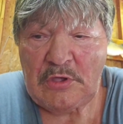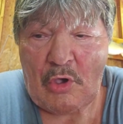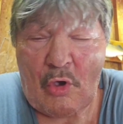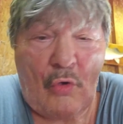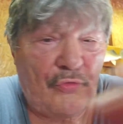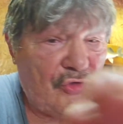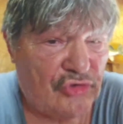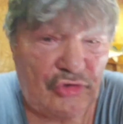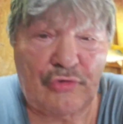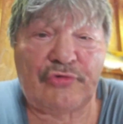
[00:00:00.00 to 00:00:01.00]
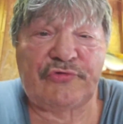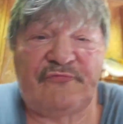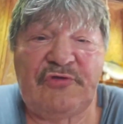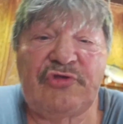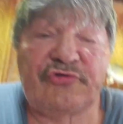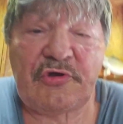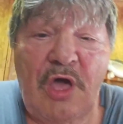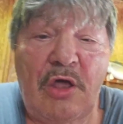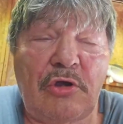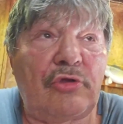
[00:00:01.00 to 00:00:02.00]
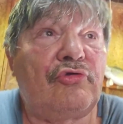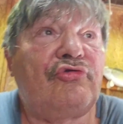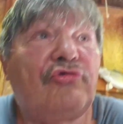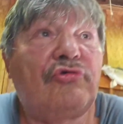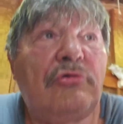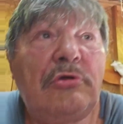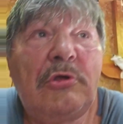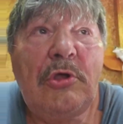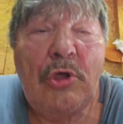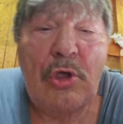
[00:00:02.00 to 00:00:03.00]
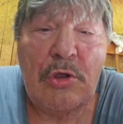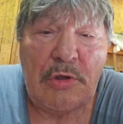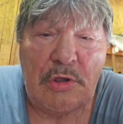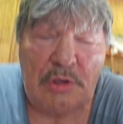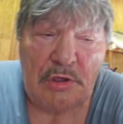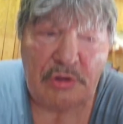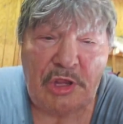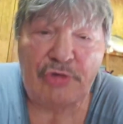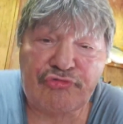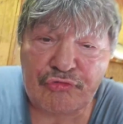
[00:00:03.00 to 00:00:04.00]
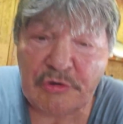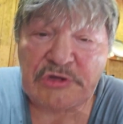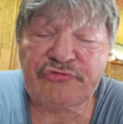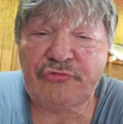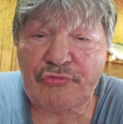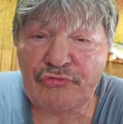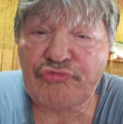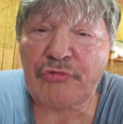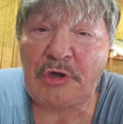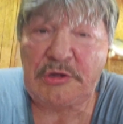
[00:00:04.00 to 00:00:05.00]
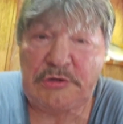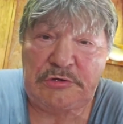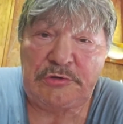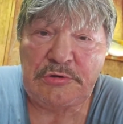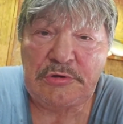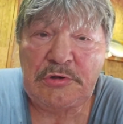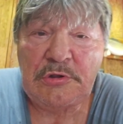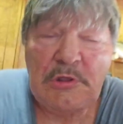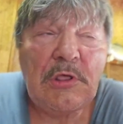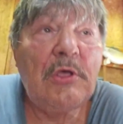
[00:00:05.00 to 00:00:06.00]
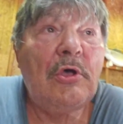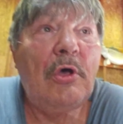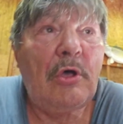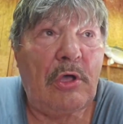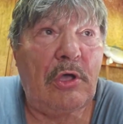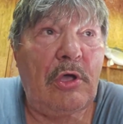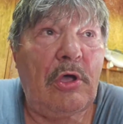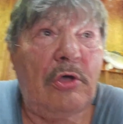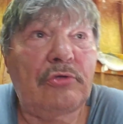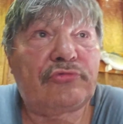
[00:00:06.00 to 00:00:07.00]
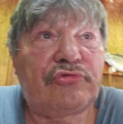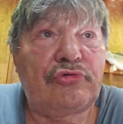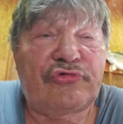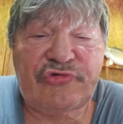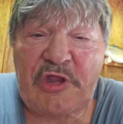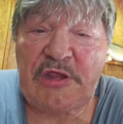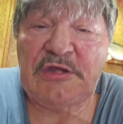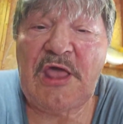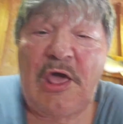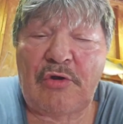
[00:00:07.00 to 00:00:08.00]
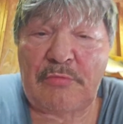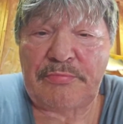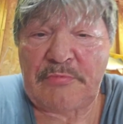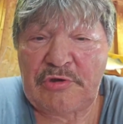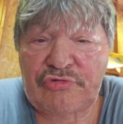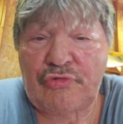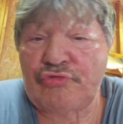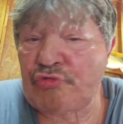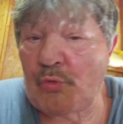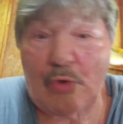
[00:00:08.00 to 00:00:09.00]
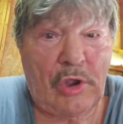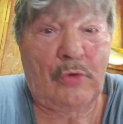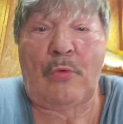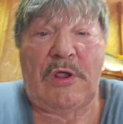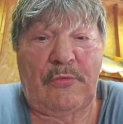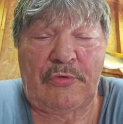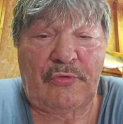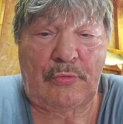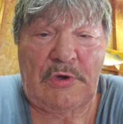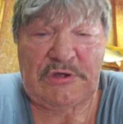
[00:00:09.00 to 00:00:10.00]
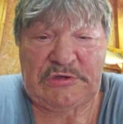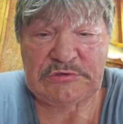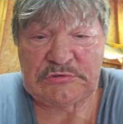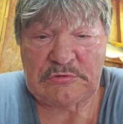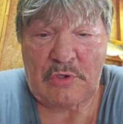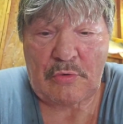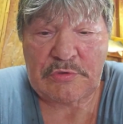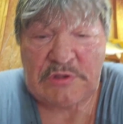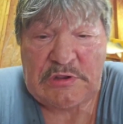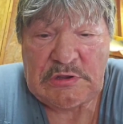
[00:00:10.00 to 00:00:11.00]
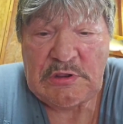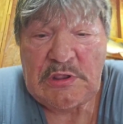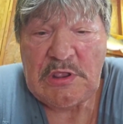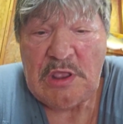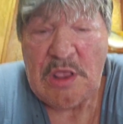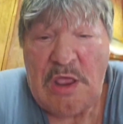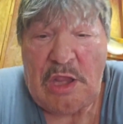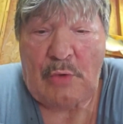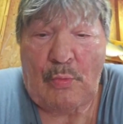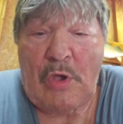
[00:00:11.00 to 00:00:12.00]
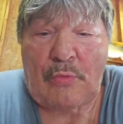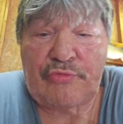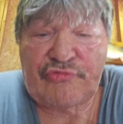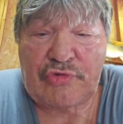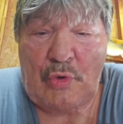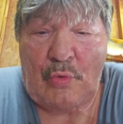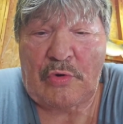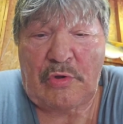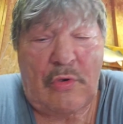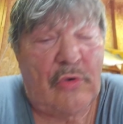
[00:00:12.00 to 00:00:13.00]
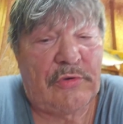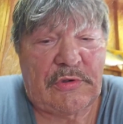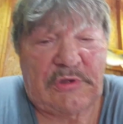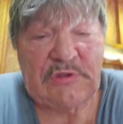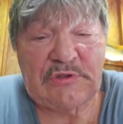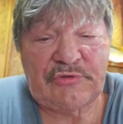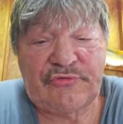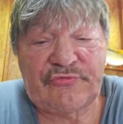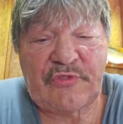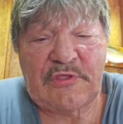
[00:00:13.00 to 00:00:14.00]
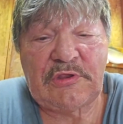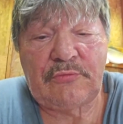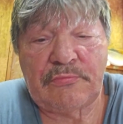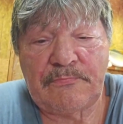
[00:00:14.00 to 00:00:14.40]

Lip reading: all the years of his knowledge and tricks of the trade to stand out, to run away with the race, okay? And what was going on is there